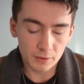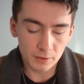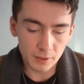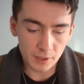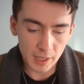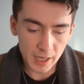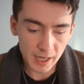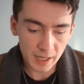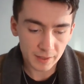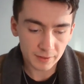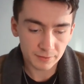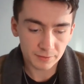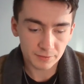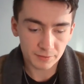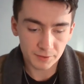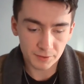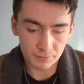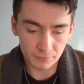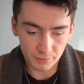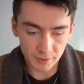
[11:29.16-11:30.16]
you have
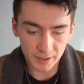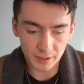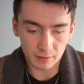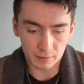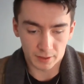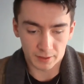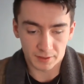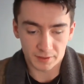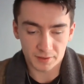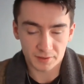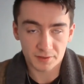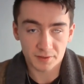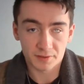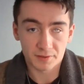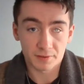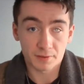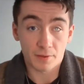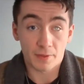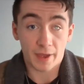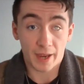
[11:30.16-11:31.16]
to
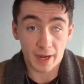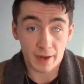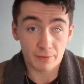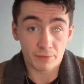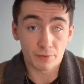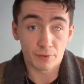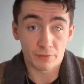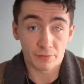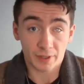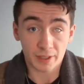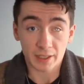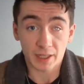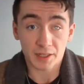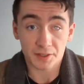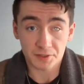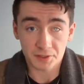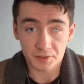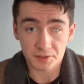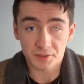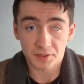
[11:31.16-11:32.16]
realise that everything
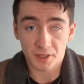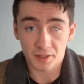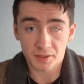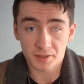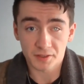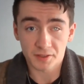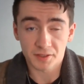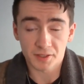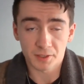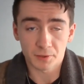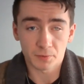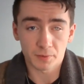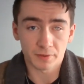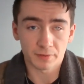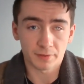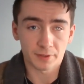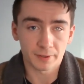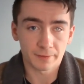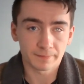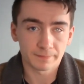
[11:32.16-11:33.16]
has uncertainty
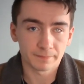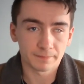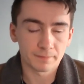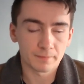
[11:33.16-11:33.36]
with it.